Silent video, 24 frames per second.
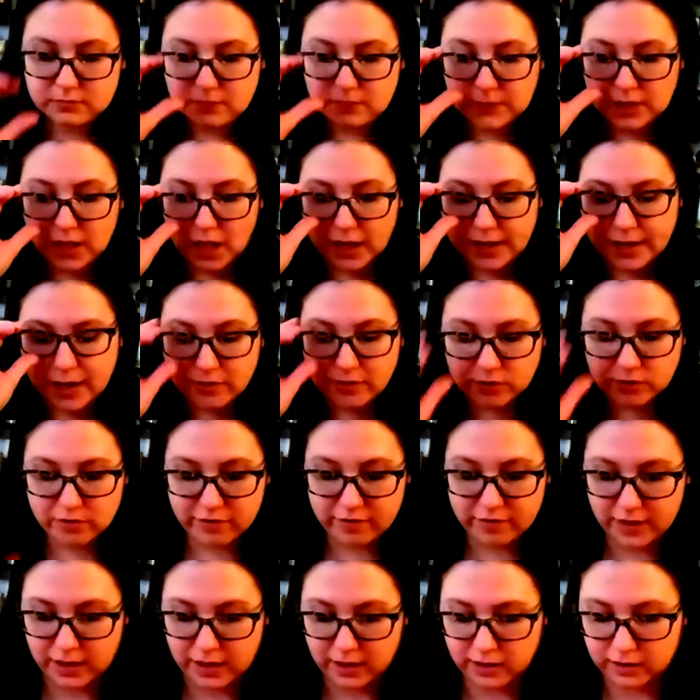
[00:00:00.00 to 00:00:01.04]
Another
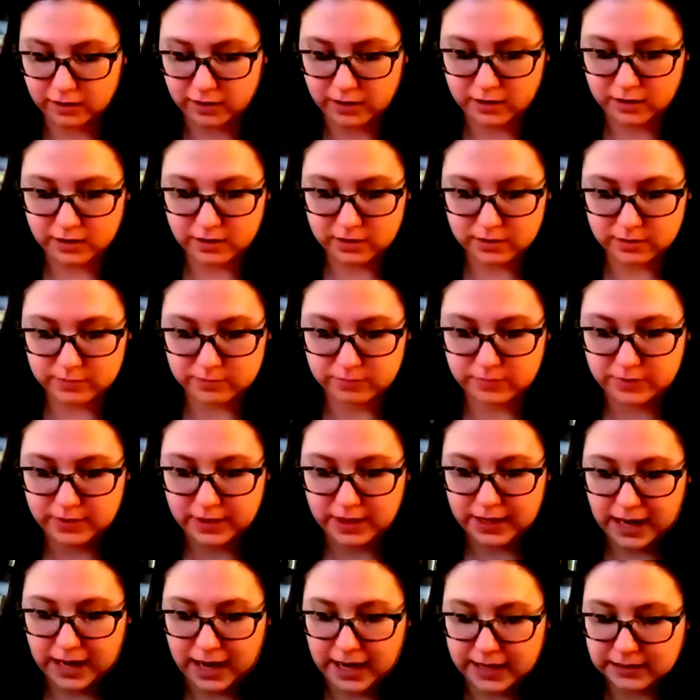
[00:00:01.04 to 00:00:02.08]
thing
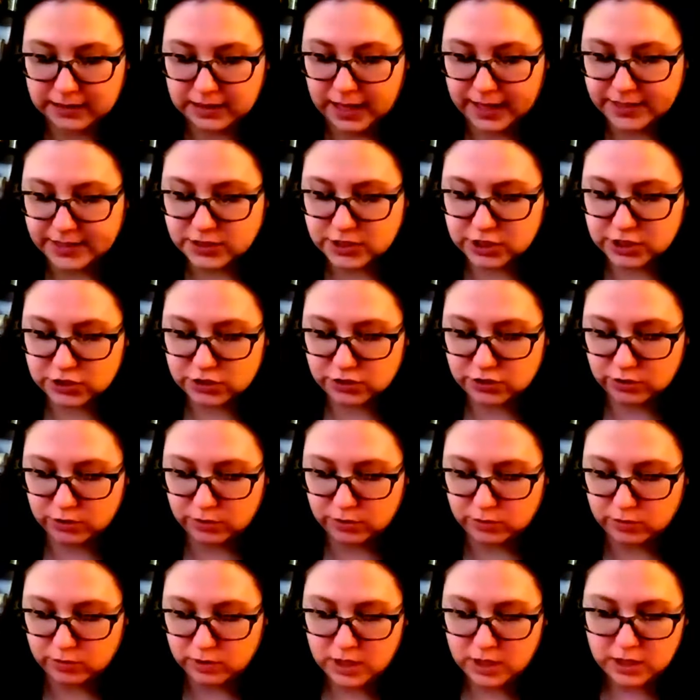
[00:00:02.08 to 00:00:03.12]
that I like to
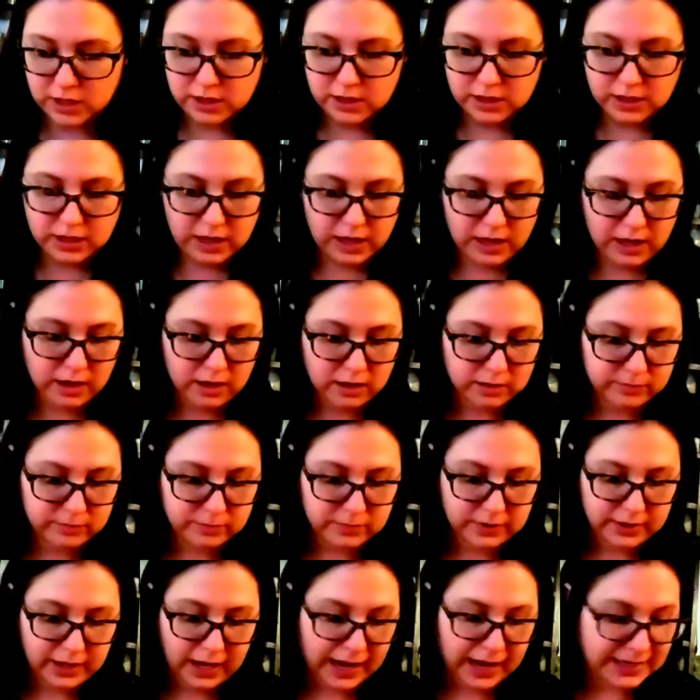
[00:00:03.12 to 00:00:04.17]
do,
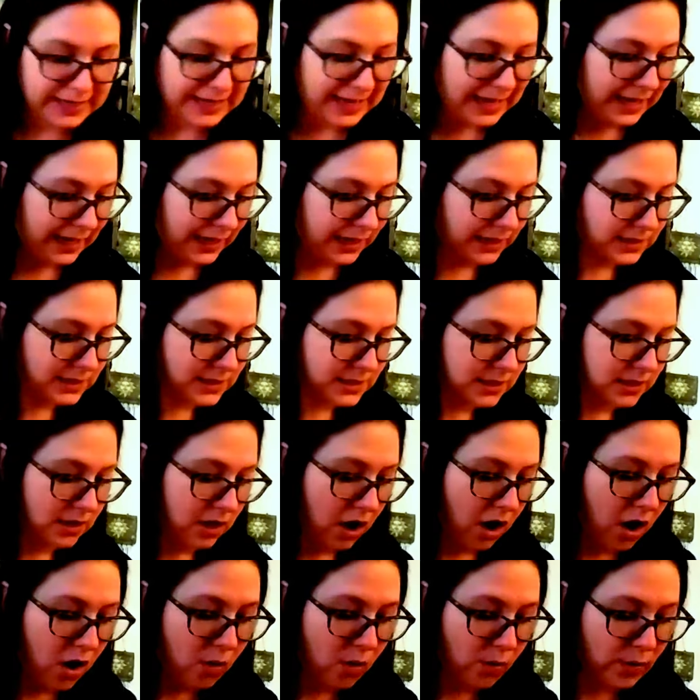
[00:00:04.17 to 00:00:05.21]
I can't
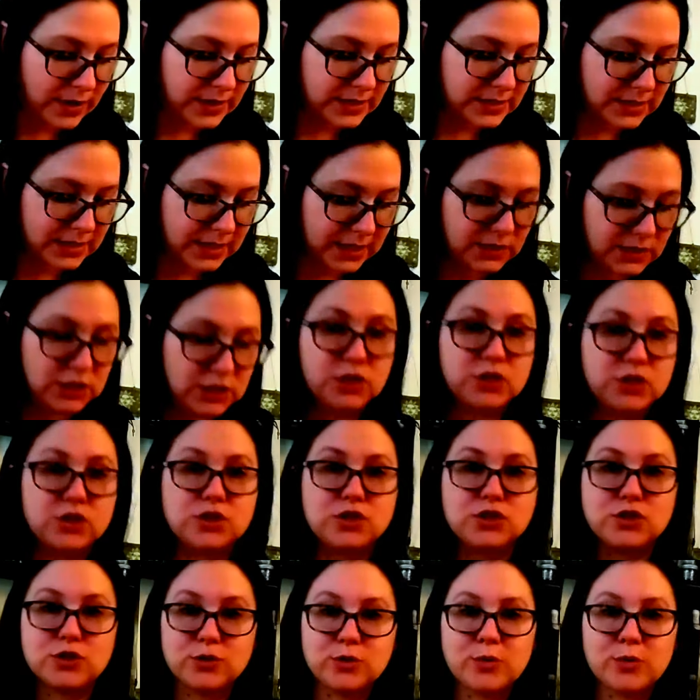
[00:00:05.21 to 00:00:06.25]
always get to
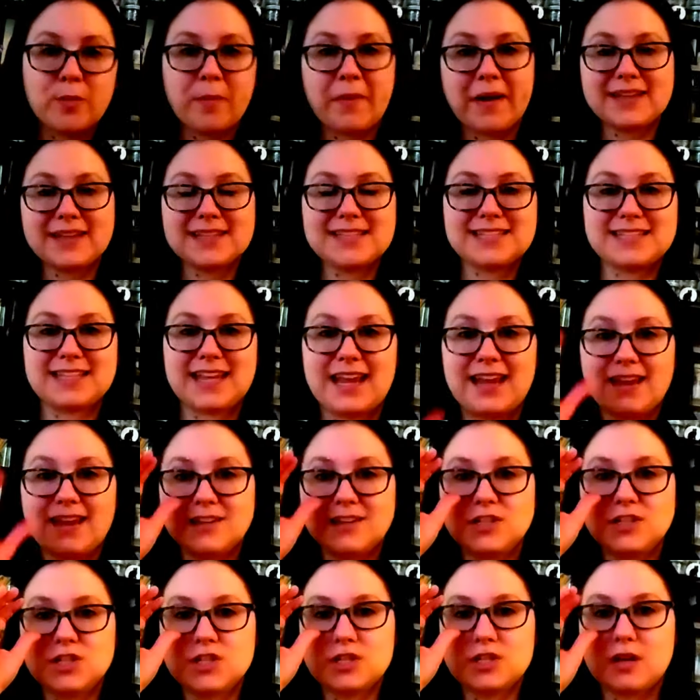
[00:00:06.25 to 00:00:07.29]
do my
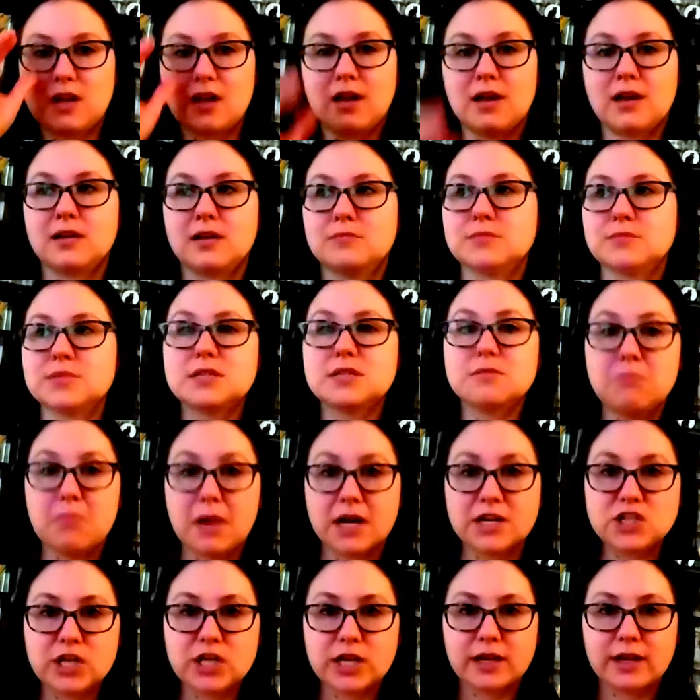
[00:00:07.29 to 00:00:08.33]
sage
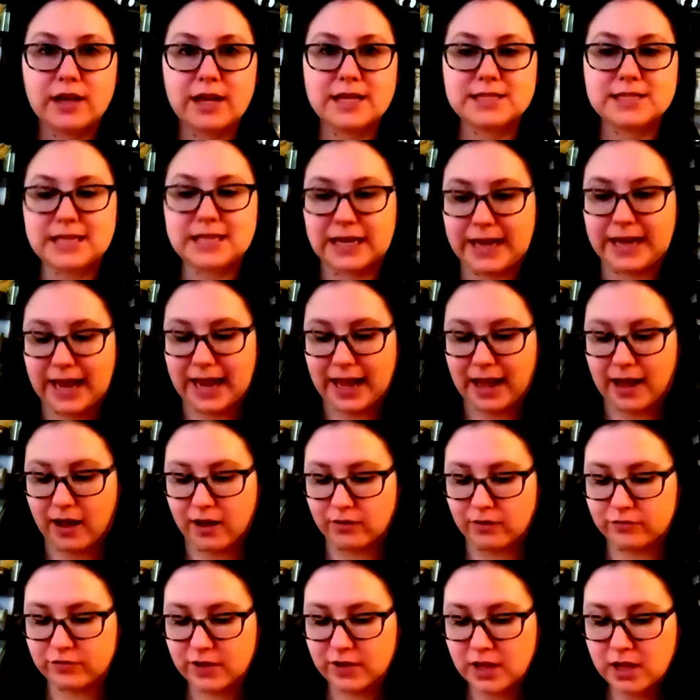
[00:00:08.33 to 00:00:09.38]
smudging, is I
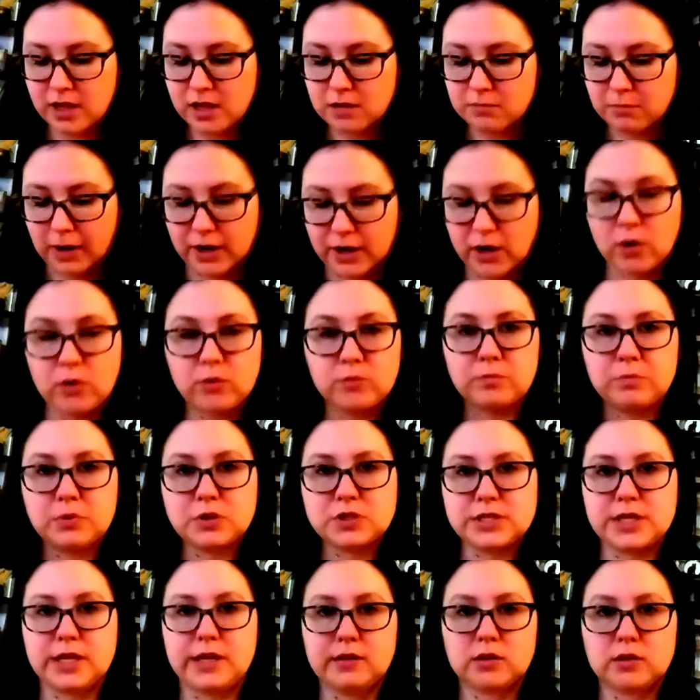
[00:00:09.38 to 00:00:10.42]
have my own
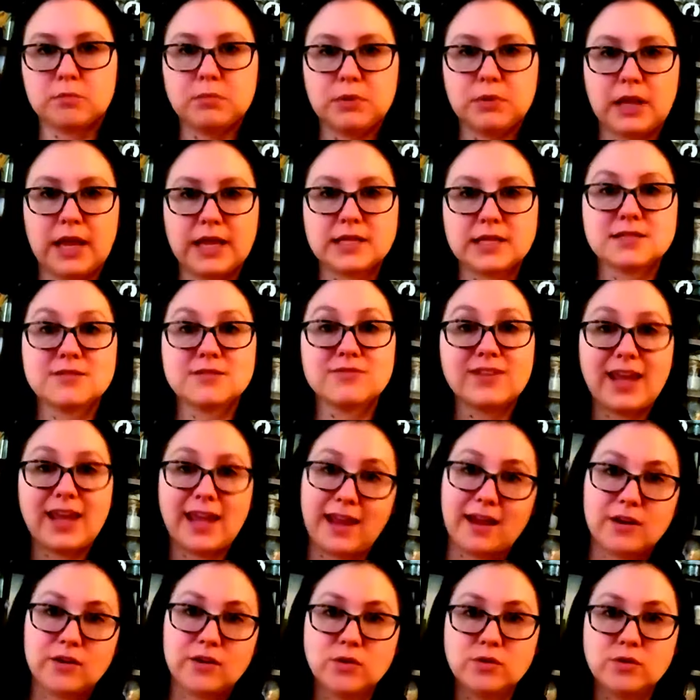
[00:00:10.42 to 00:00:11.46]
particular blends of
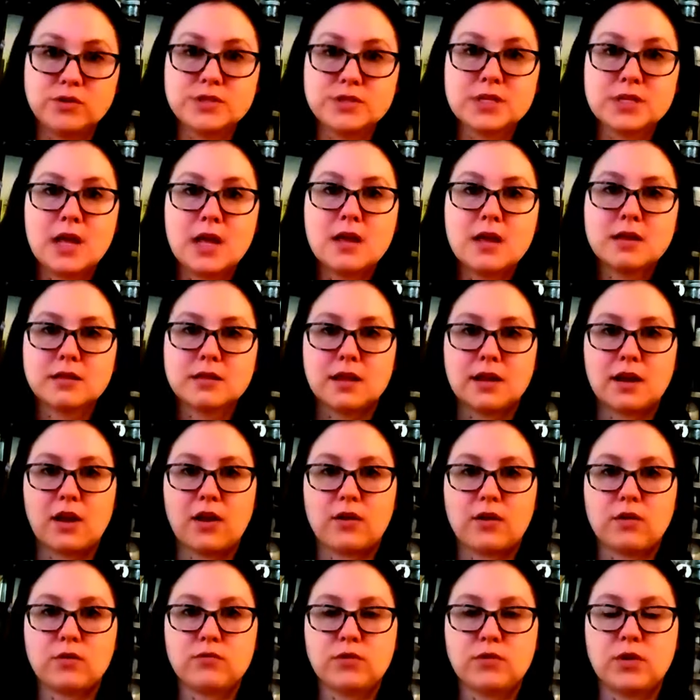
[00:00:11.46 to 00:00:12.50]
candles that
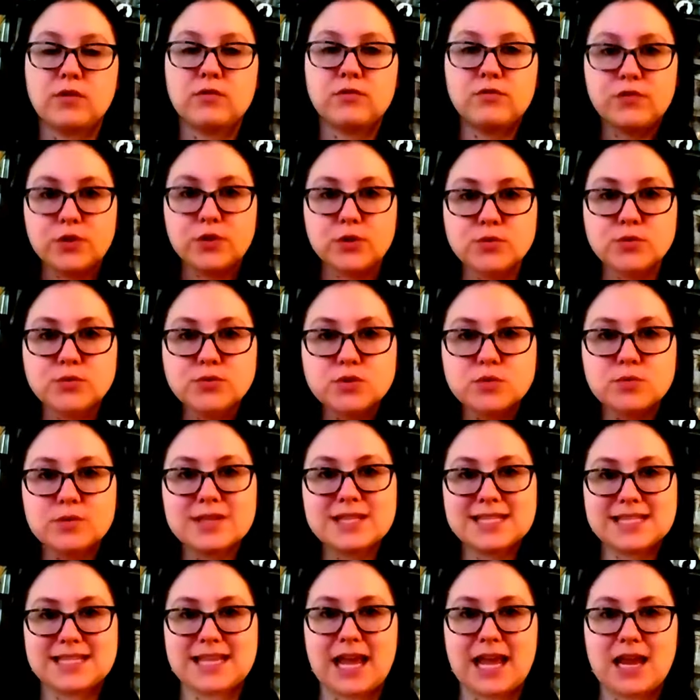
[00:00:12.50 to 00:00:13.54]
I've infused with
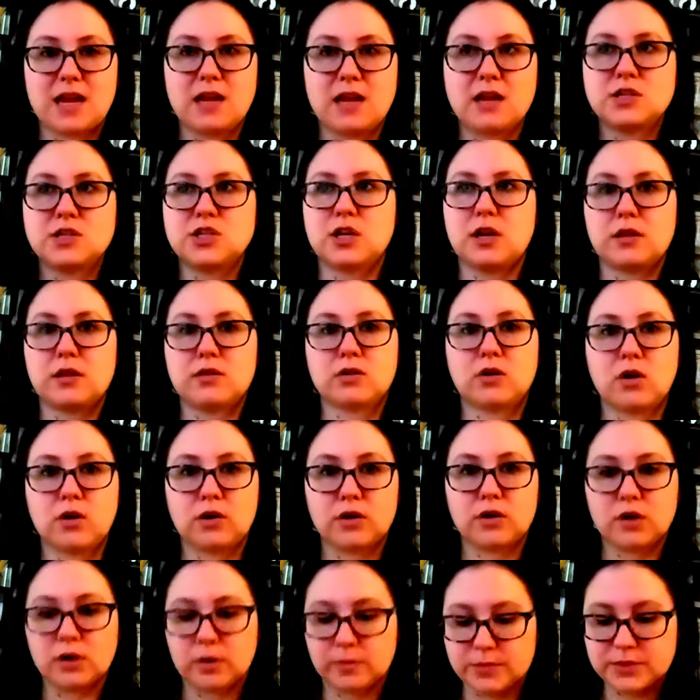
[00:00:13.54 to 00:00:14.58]
sage and other
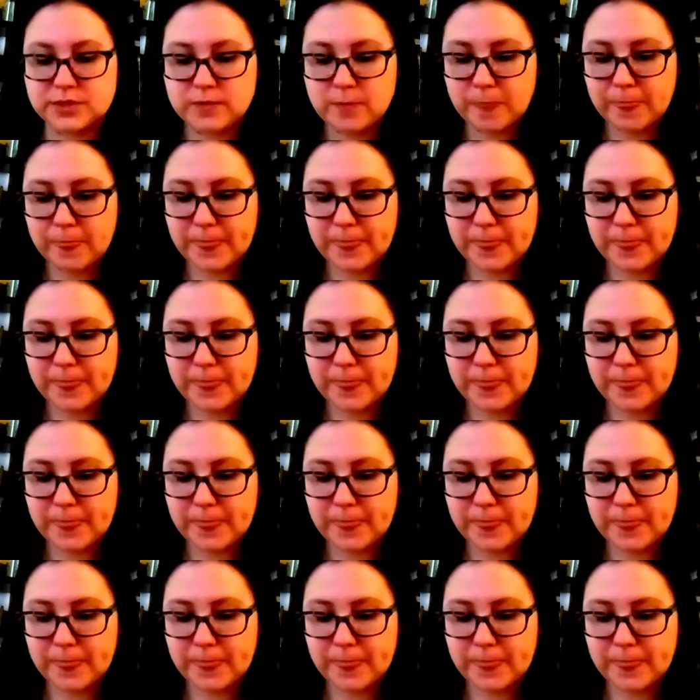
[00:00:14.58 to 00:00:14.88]
herbs,